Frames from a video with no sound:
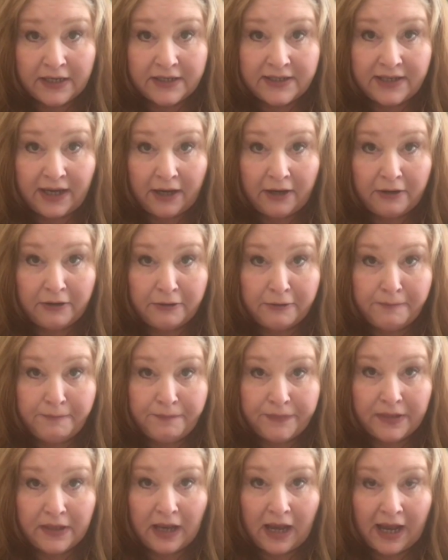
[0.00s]

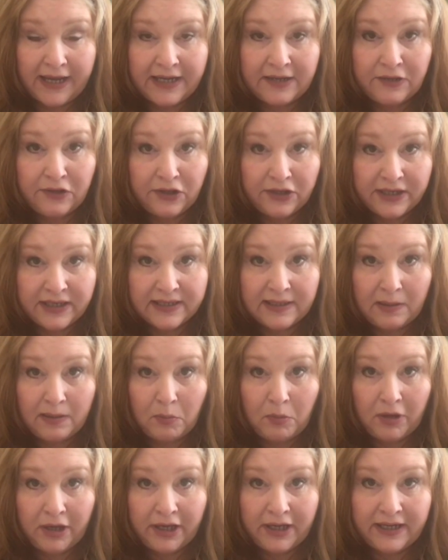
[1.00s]
So I can look at
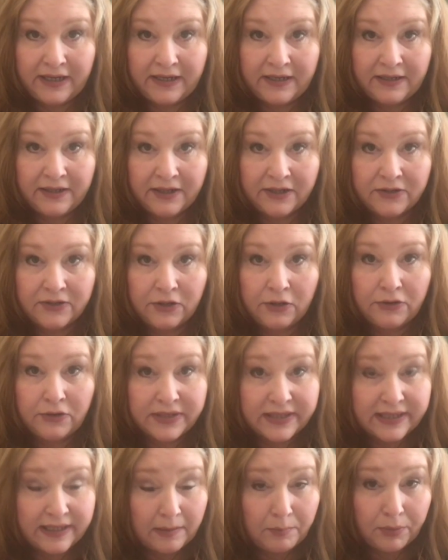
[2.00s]
someone and there's
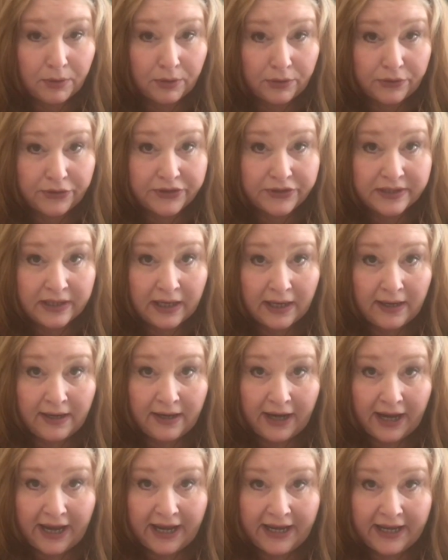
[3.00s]
little symbols.
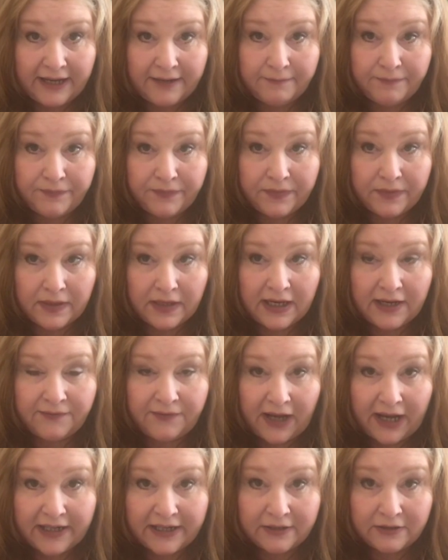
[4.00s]
And
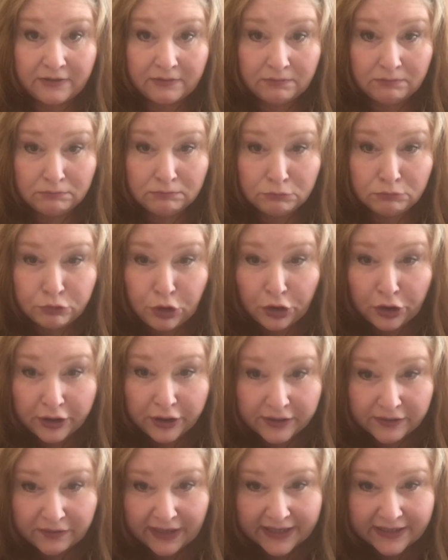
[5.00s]
if I
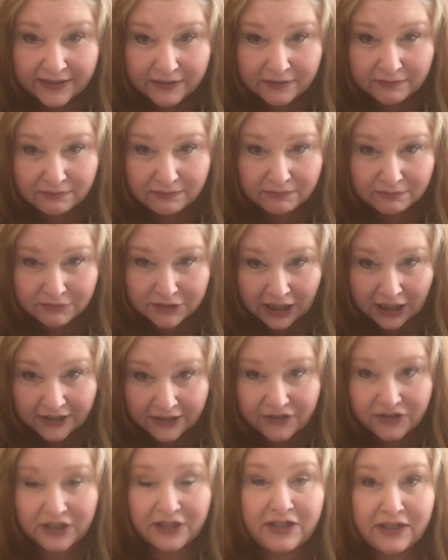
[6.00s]

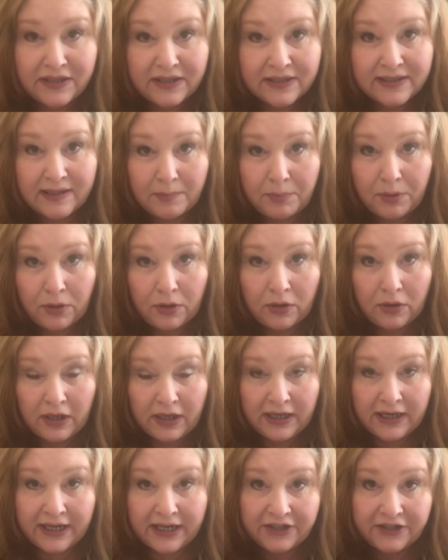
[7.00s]
touch into the symbol,
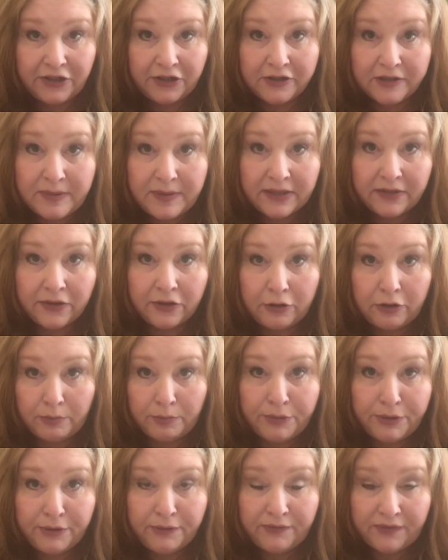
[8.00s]
it shows me a
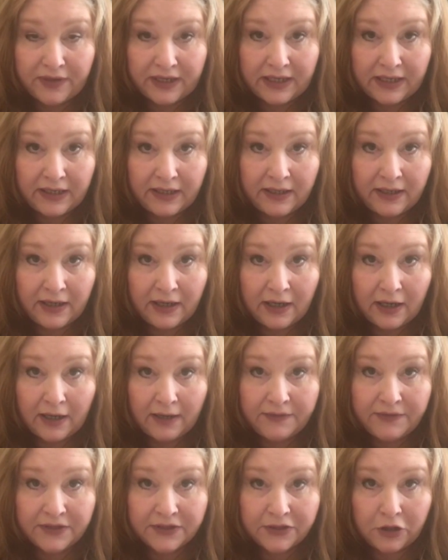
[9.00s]
little movie
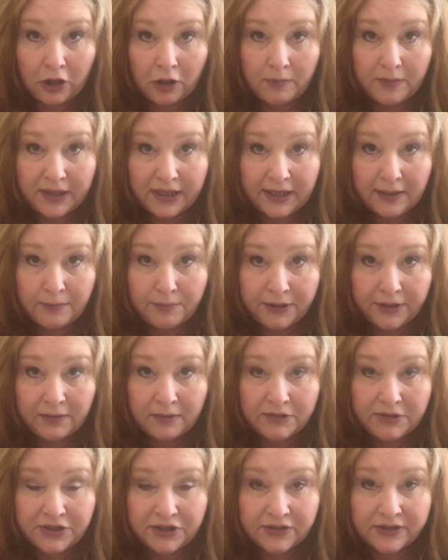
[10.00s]
of this karmic
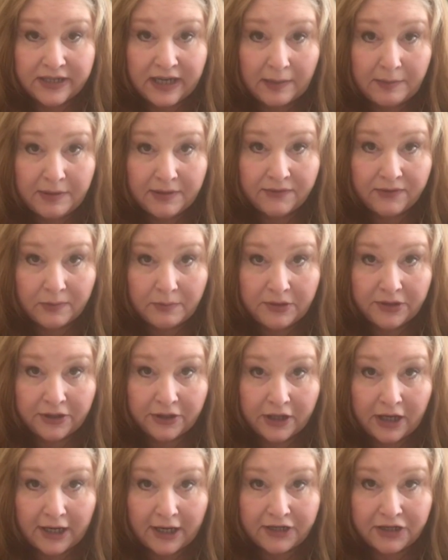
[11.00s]
imprint, which is coming from
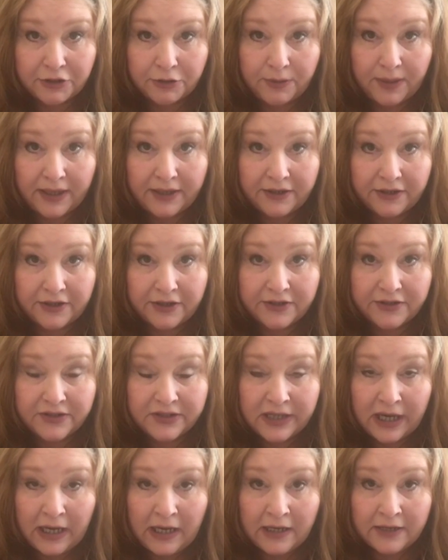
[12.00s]
their Akashic
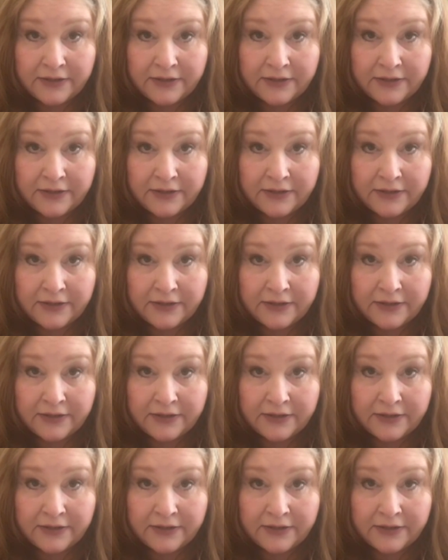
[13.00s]
Records.